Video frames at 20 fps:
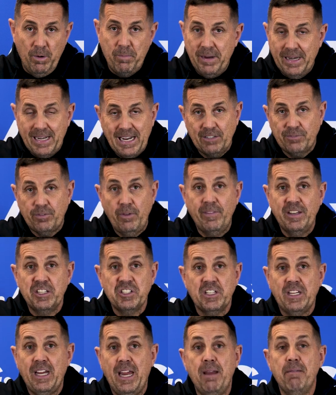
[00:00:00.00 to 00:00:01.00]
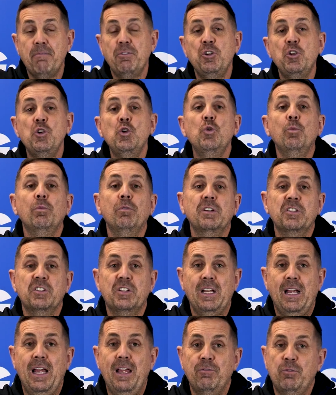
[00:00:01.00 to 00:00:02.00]
We've been asked for this kit numerous
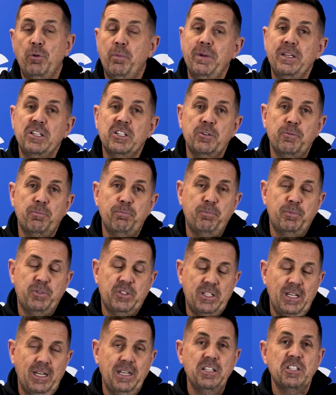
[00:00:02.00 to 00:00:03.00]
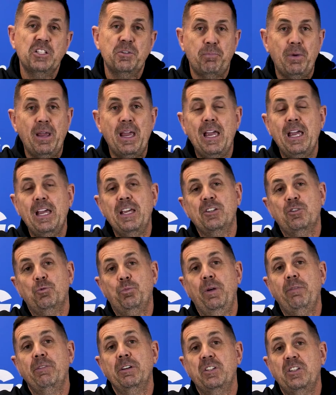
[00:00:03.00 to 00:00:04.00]
times. We've been selling spares
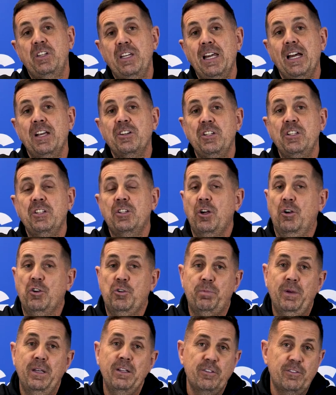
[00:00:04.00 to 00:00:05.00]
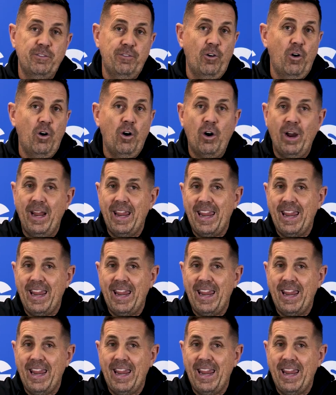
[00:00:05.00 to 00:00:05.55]
with the DIG top spins for